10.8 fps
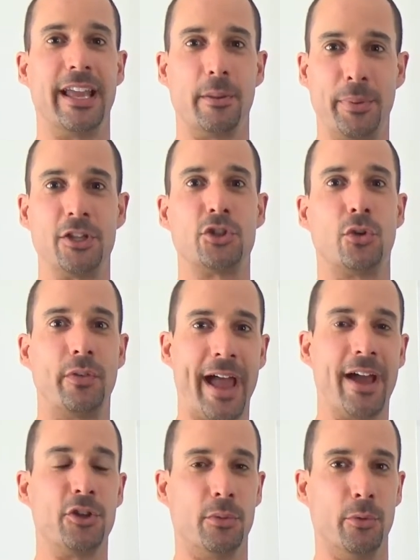get a picture of
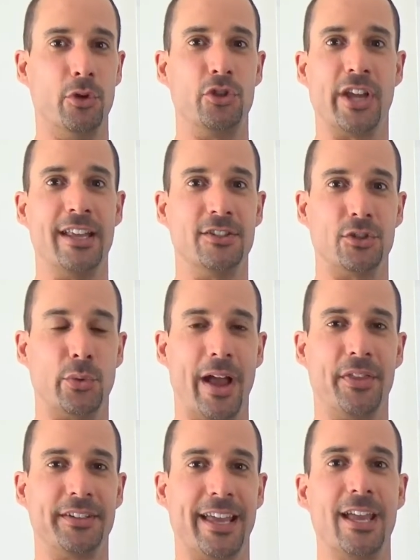how your mood changes
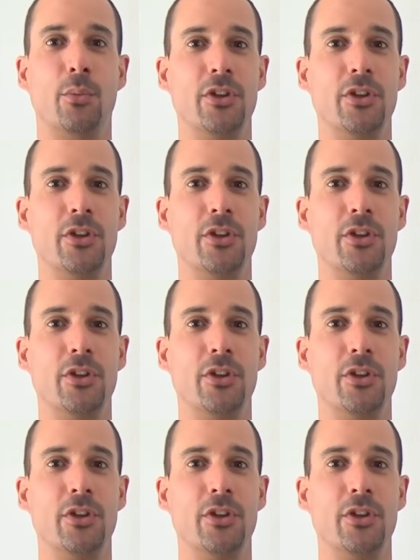throughout the day,